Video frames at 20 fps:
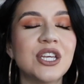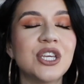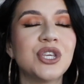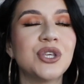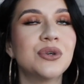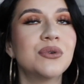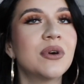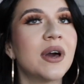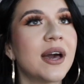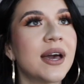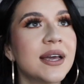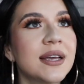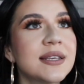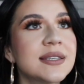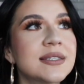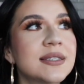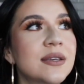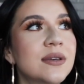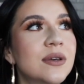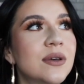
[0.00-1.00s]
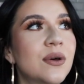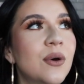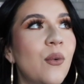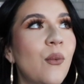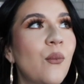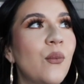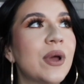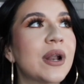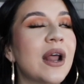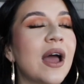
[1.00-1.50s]
You guys,
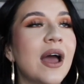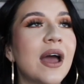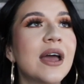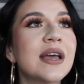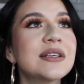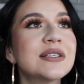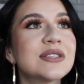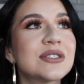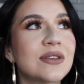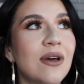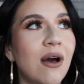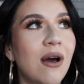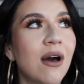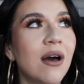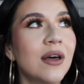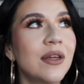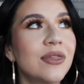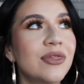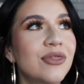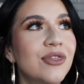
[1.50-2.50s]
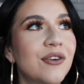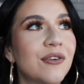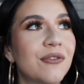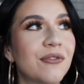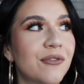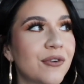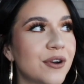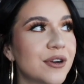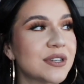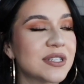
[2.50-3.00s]
when I saw the
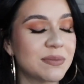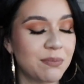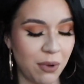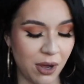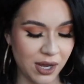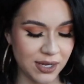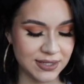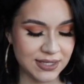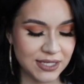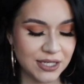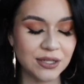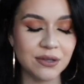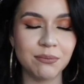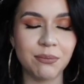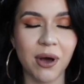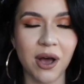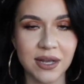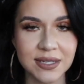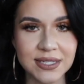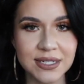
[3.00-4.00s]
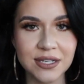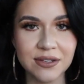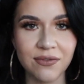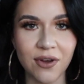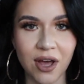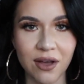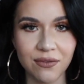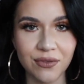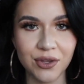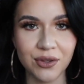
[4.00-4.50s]
first
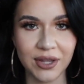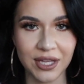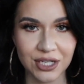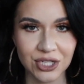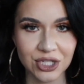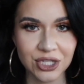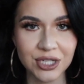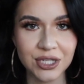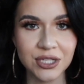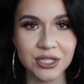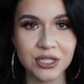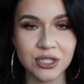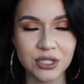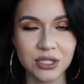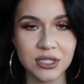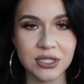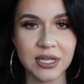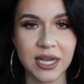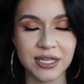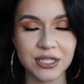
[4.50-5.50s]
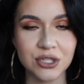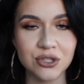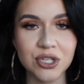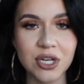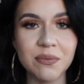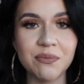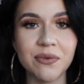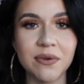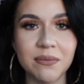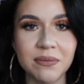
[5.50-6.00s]
positive ovulation test
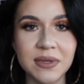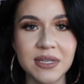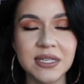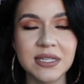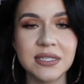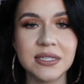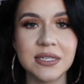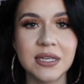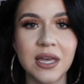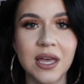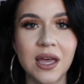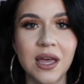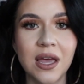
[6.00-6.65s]
strip from this,